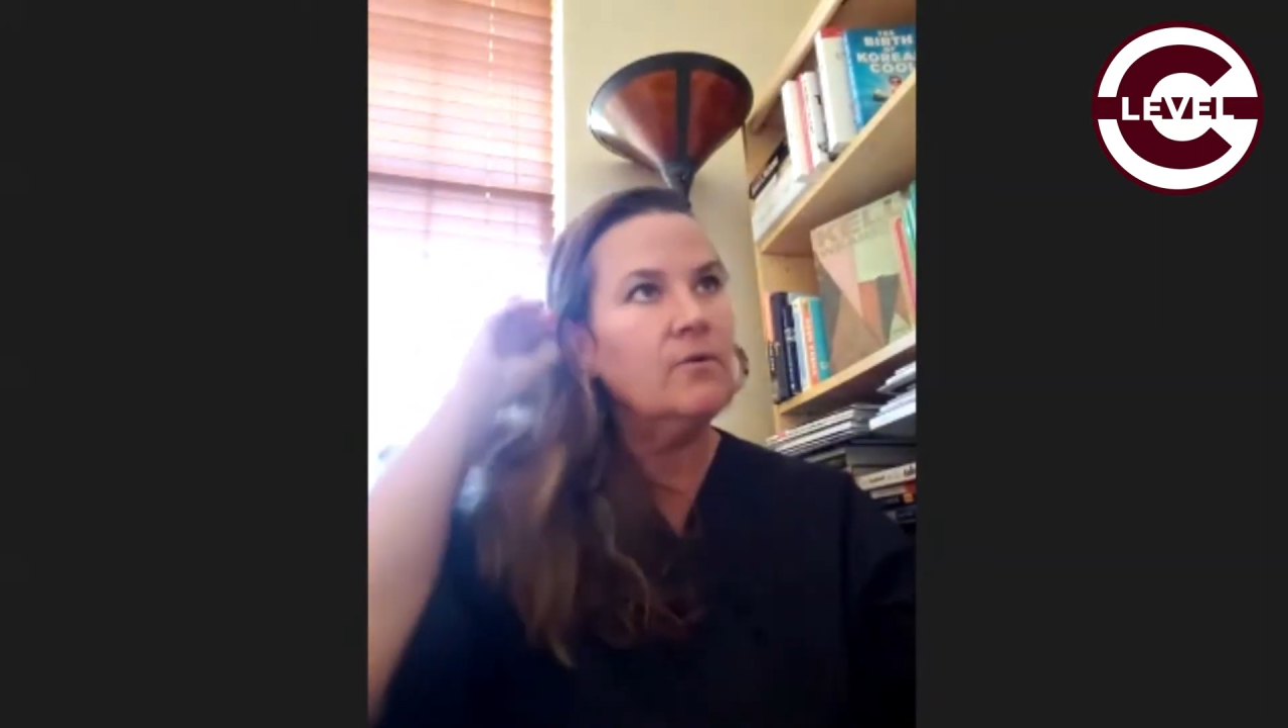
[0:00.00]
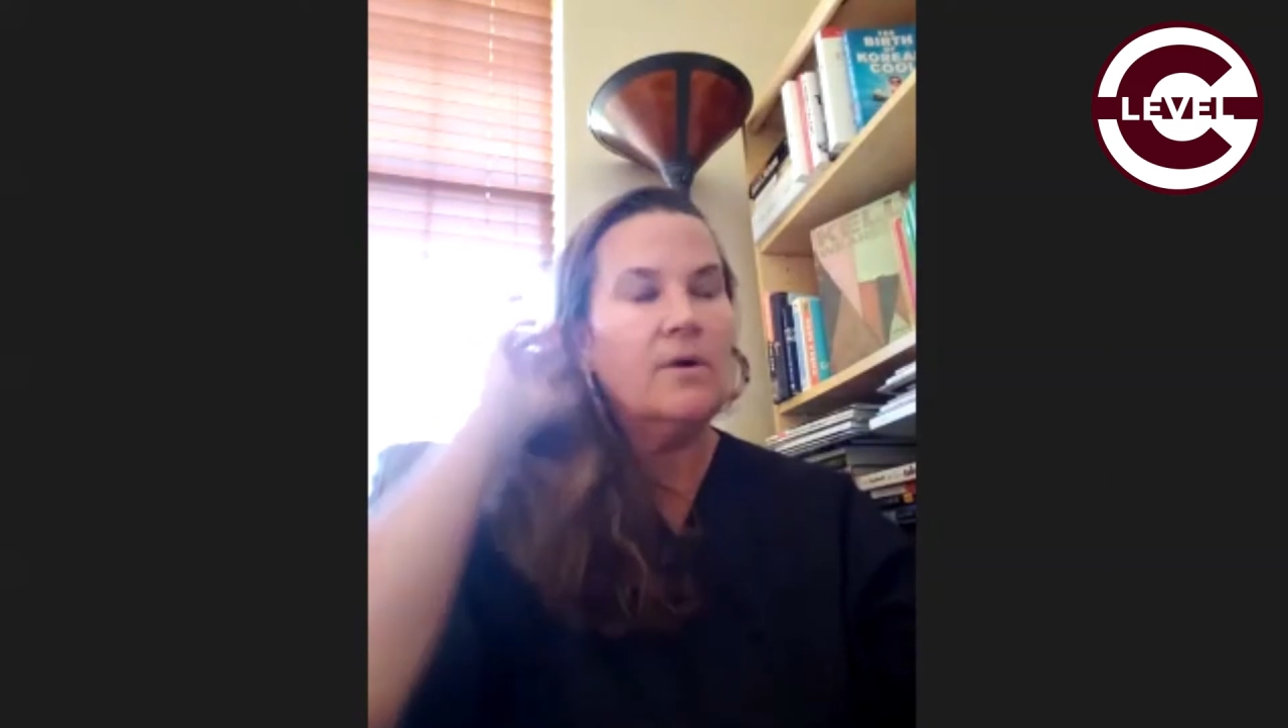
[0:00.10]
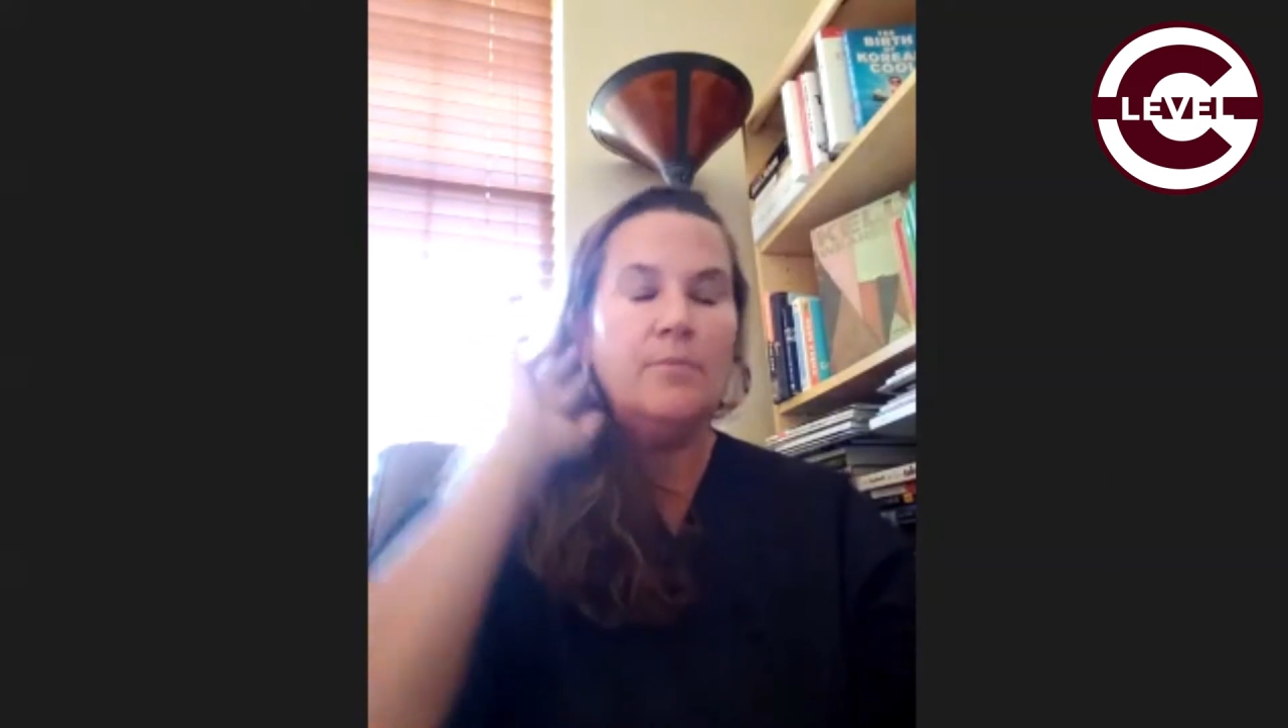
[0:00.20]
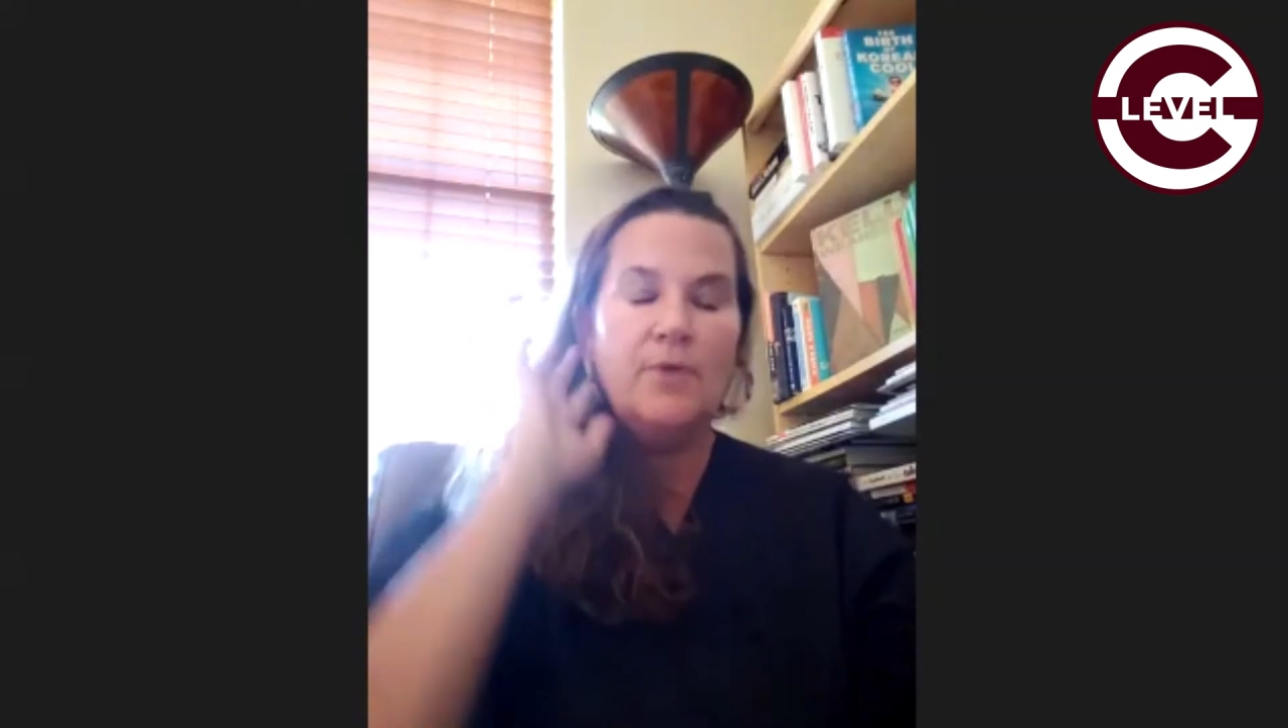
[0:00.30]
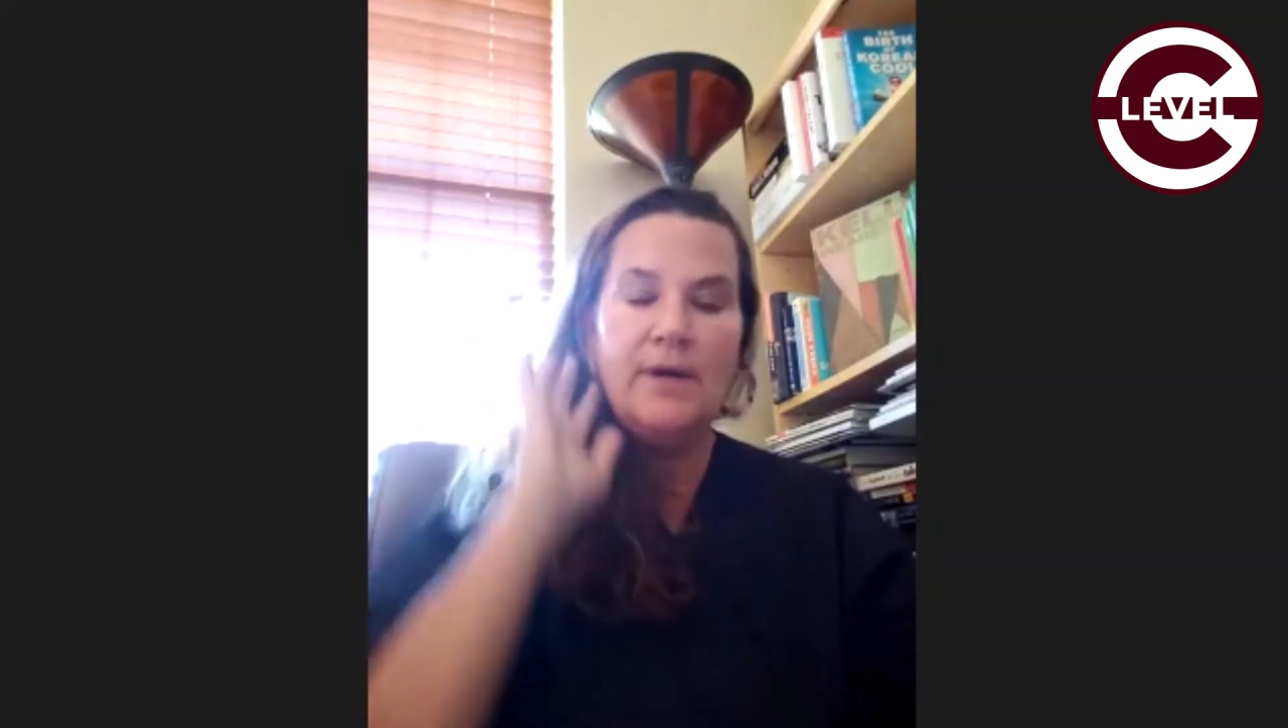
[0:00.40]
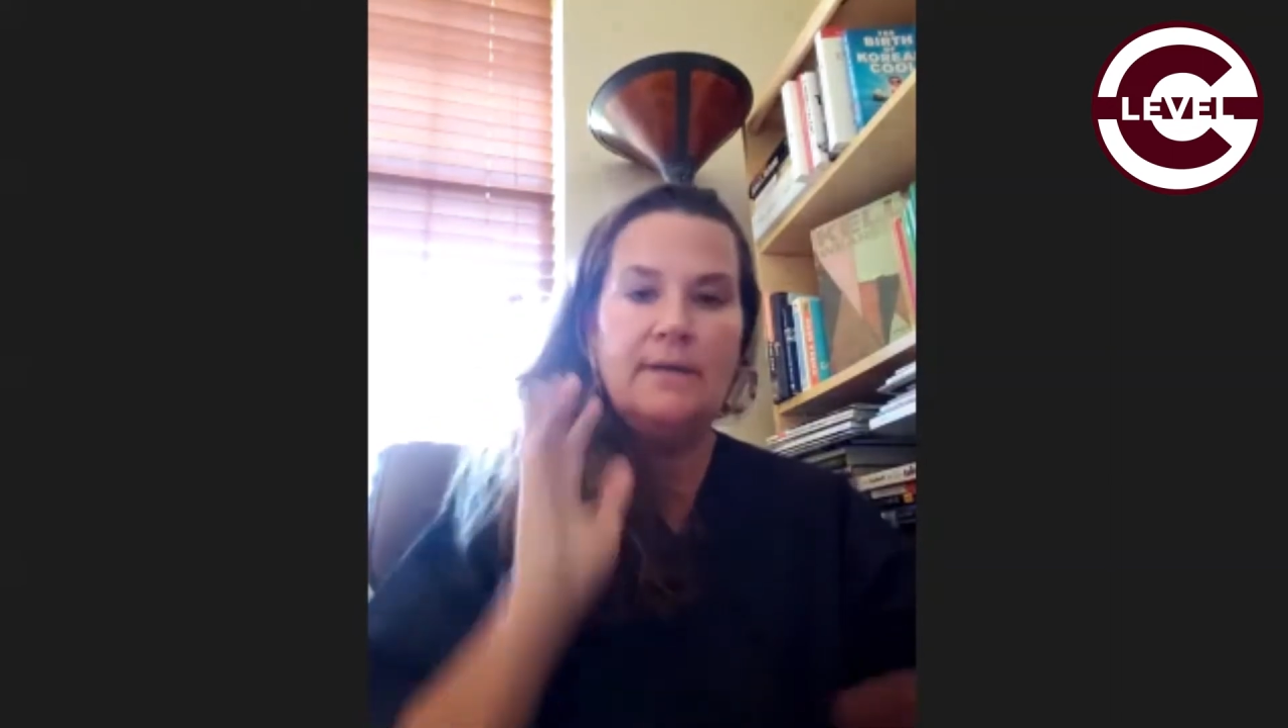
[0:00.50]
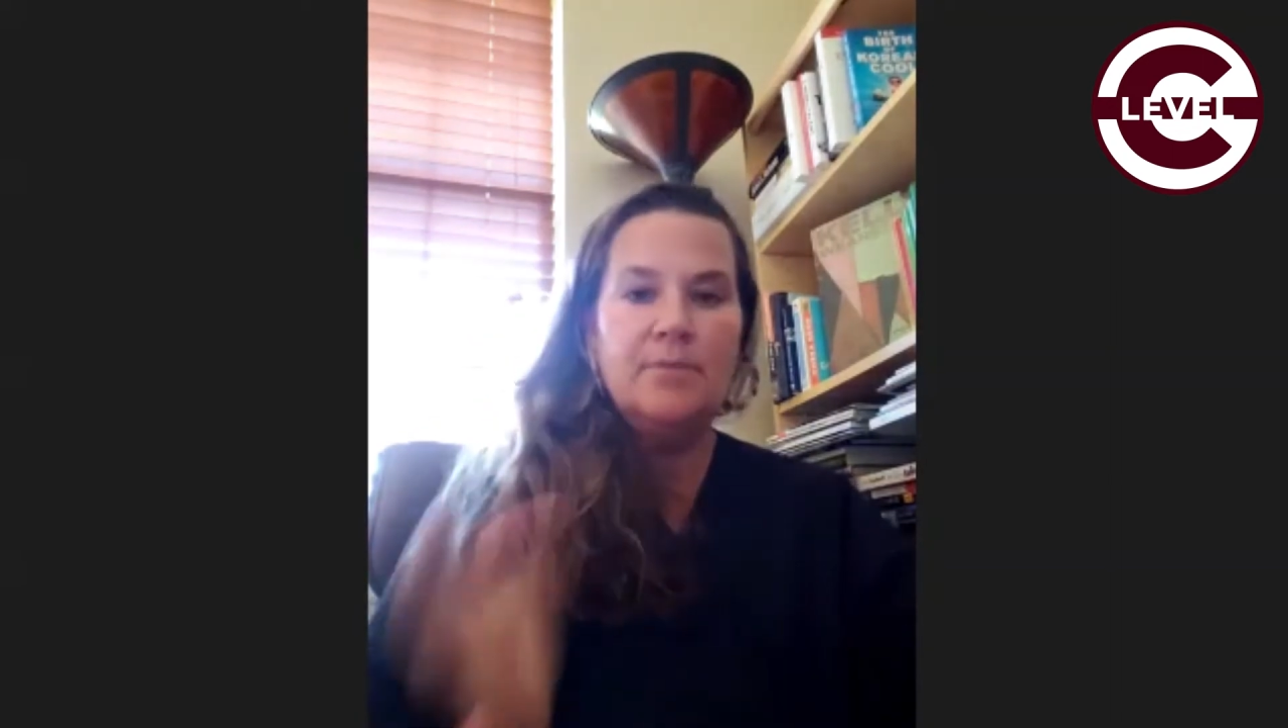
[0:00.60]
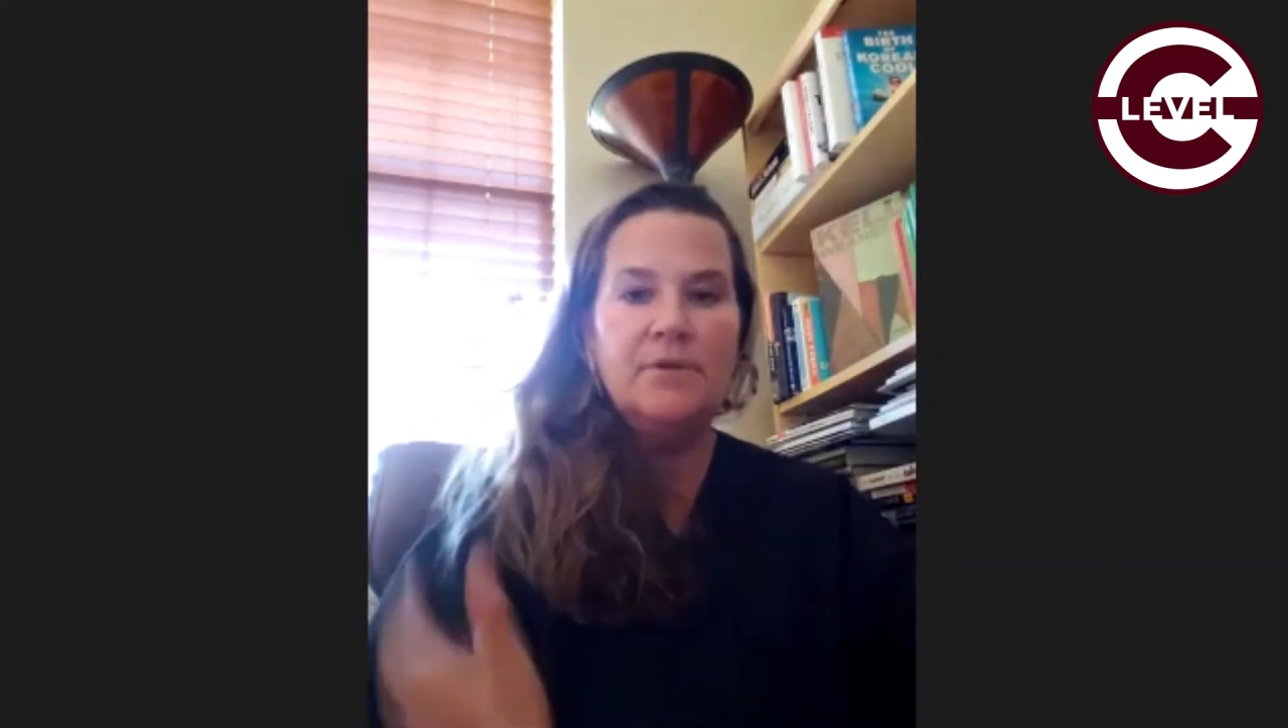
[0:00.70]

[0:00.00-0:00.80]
or a brand